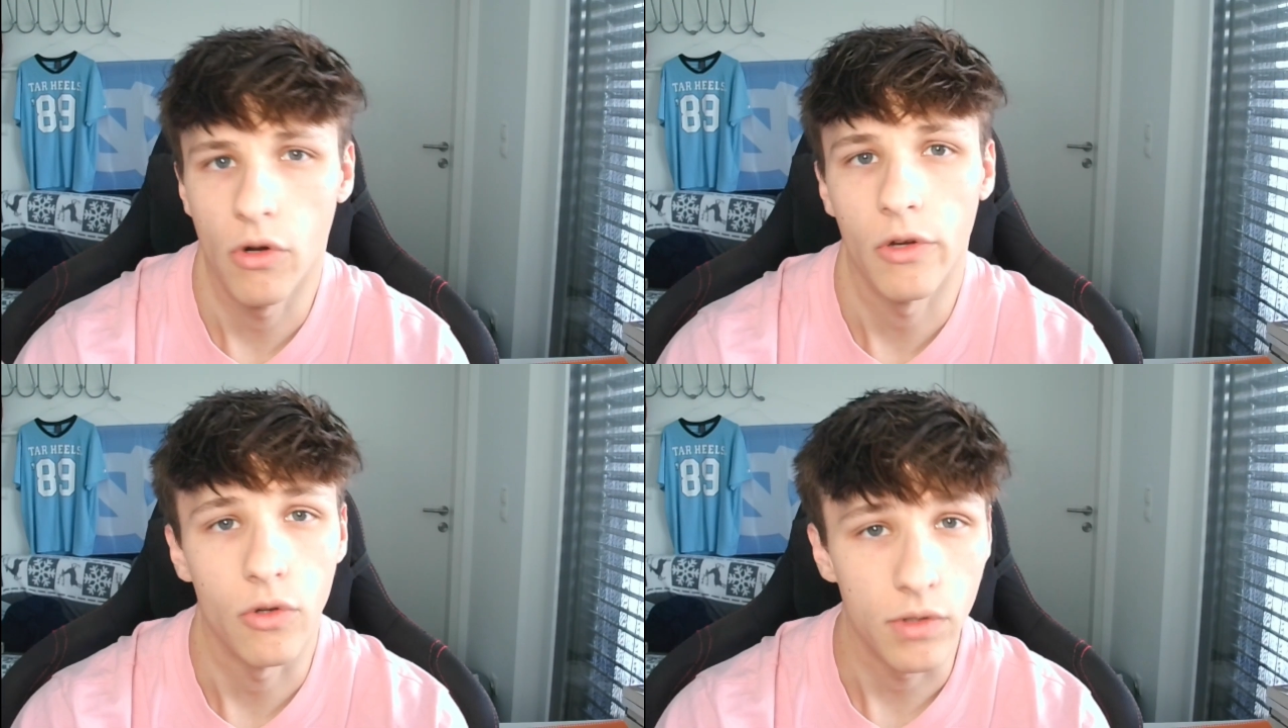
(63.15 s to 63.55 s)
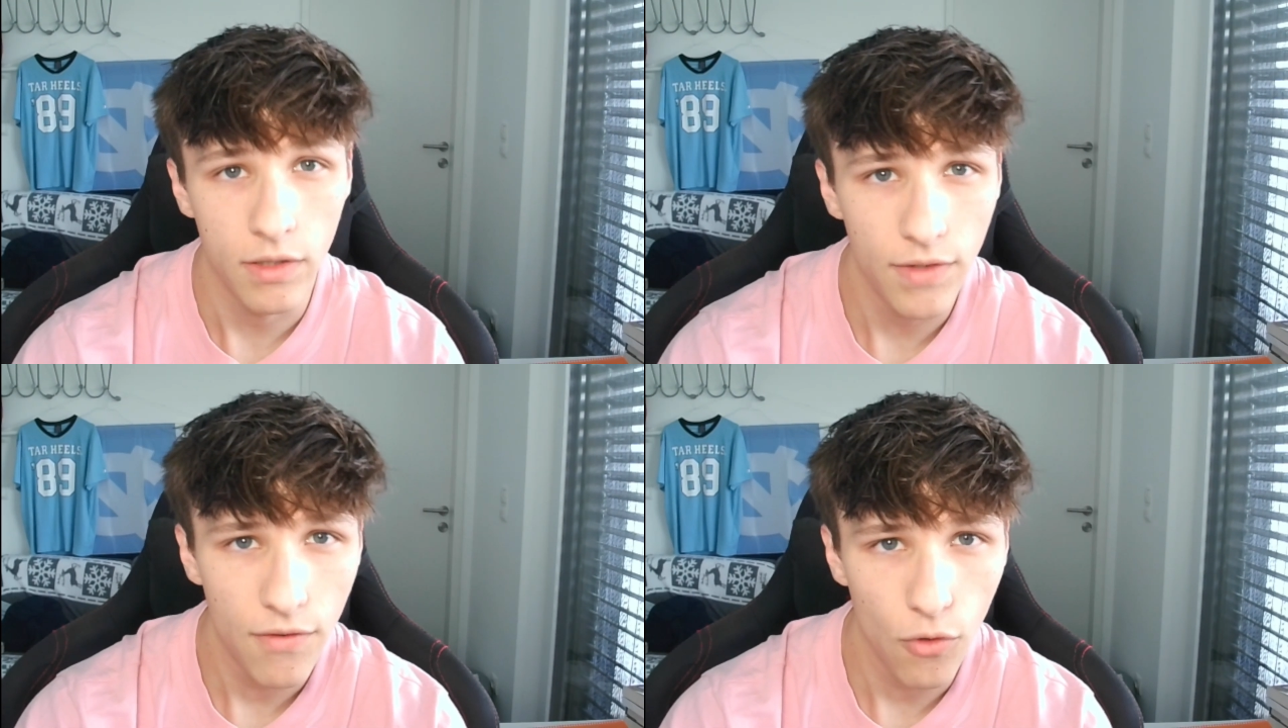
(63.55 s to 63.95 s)
on your
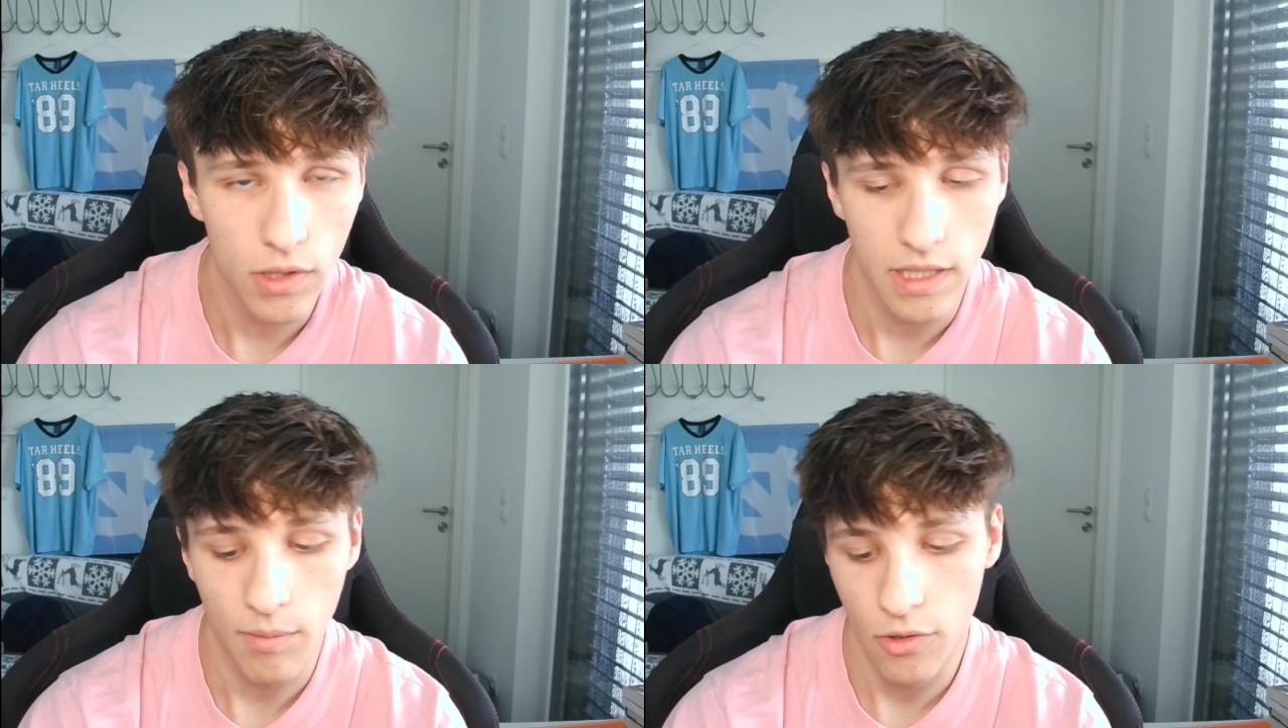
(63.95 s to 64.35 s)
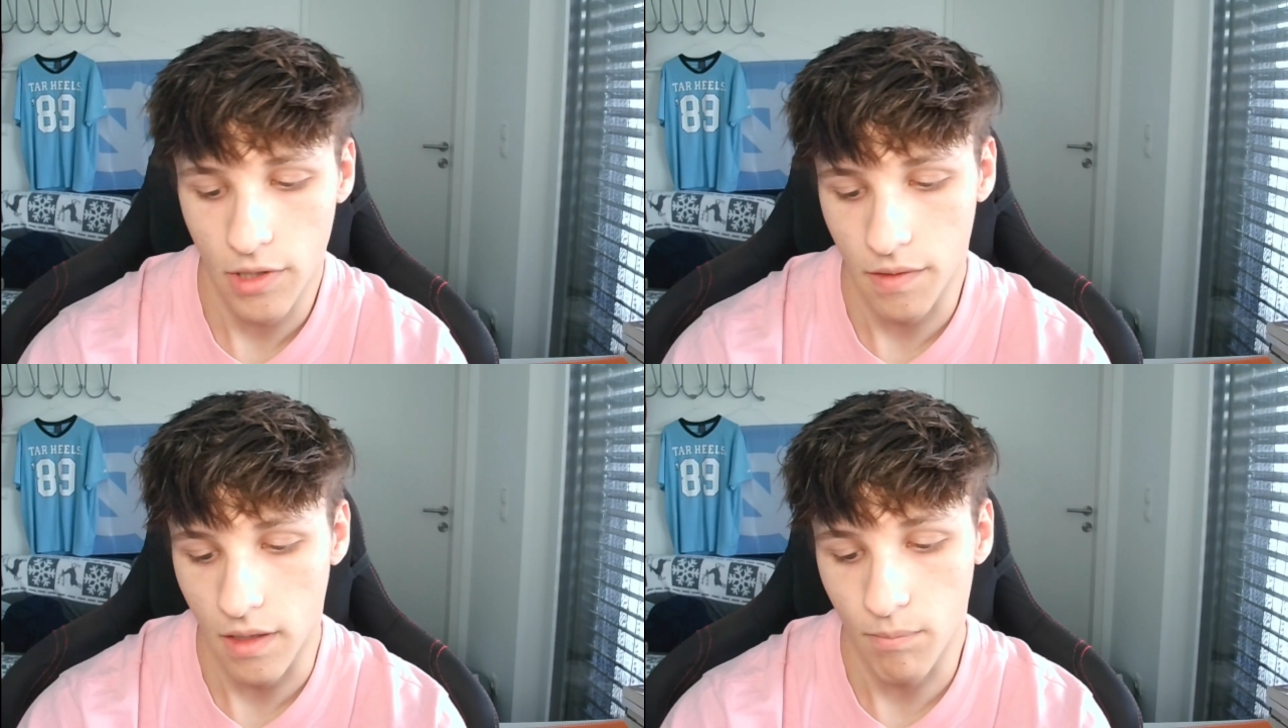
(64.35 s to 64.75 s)
TV, for example, you
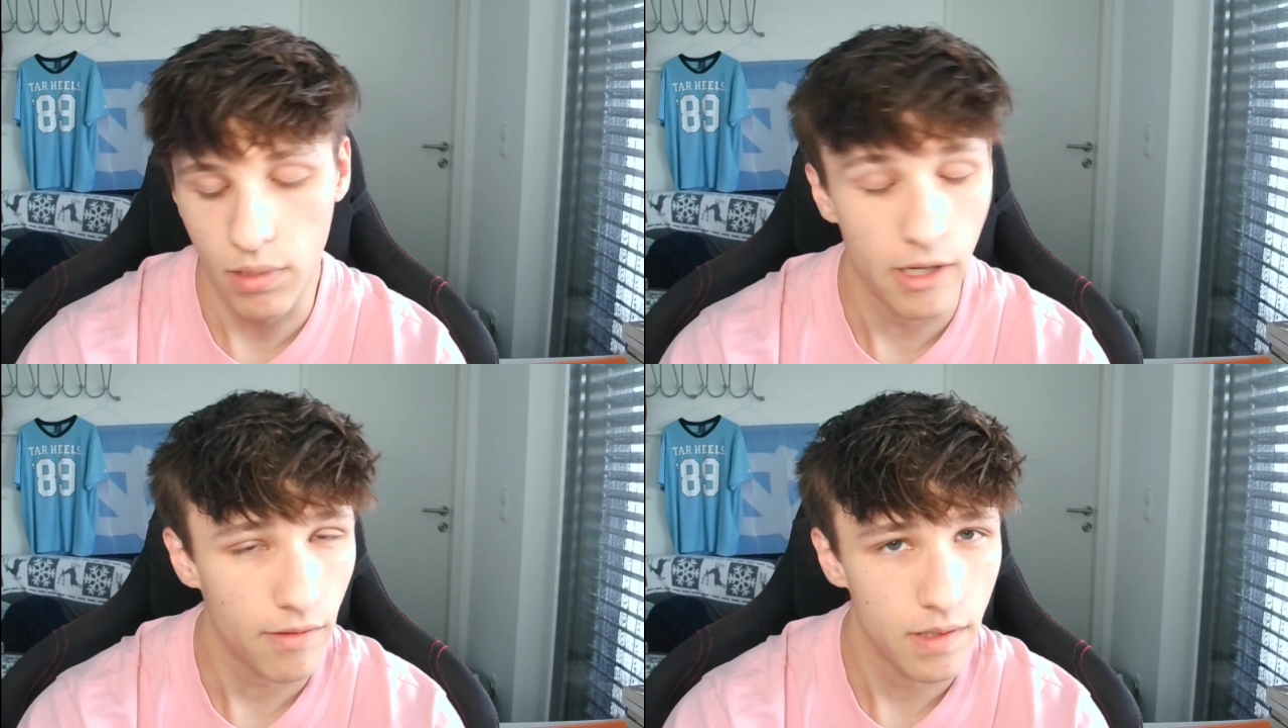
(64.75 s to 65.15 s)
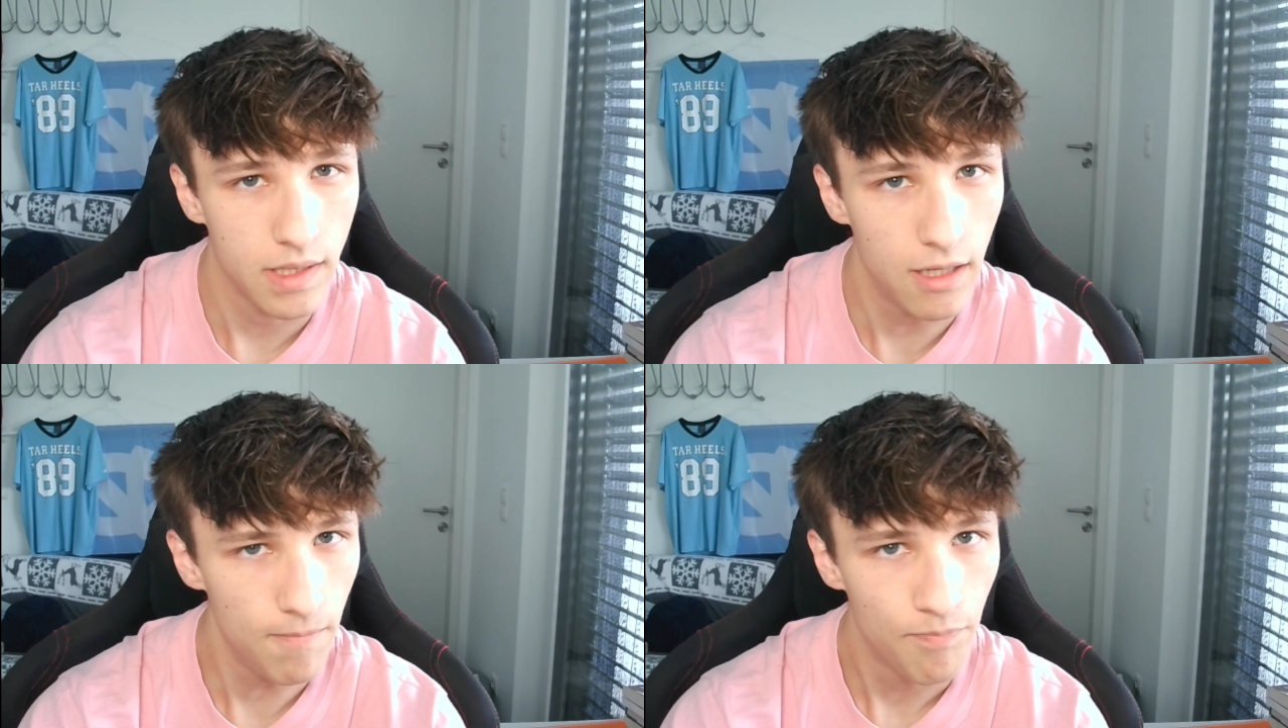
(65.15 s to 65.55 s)
can then plug this
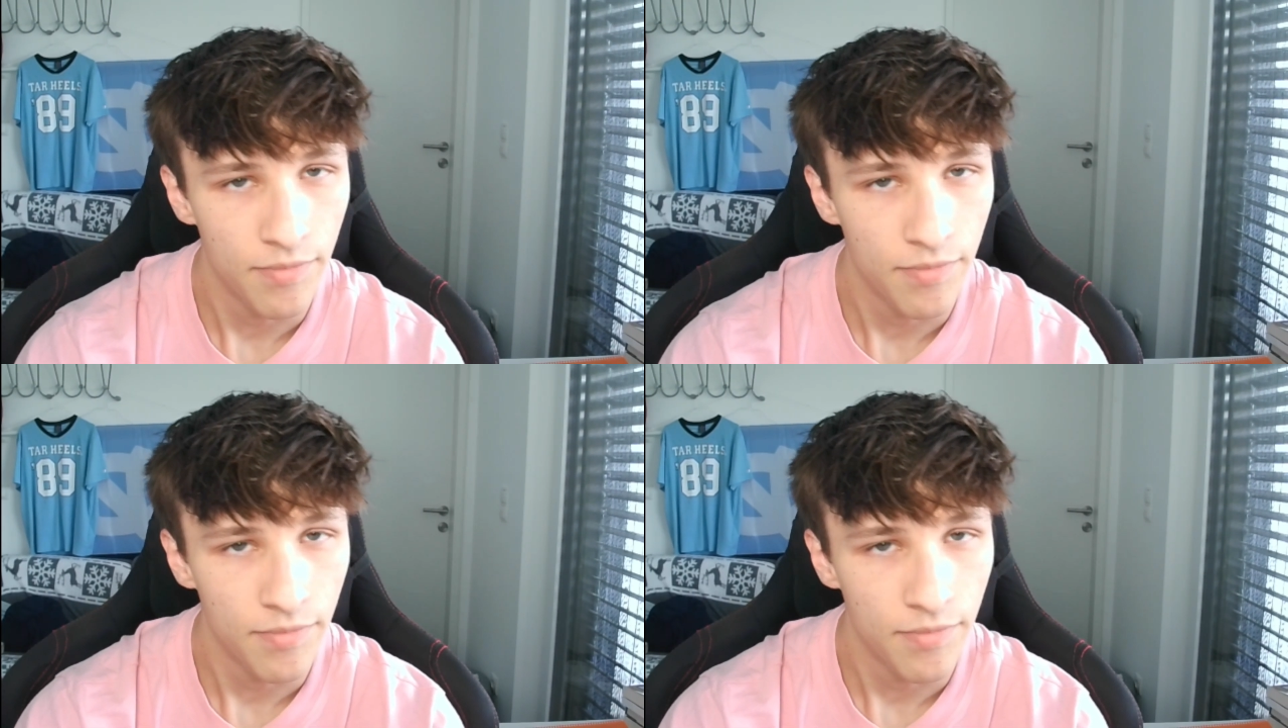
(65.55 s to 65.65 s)
in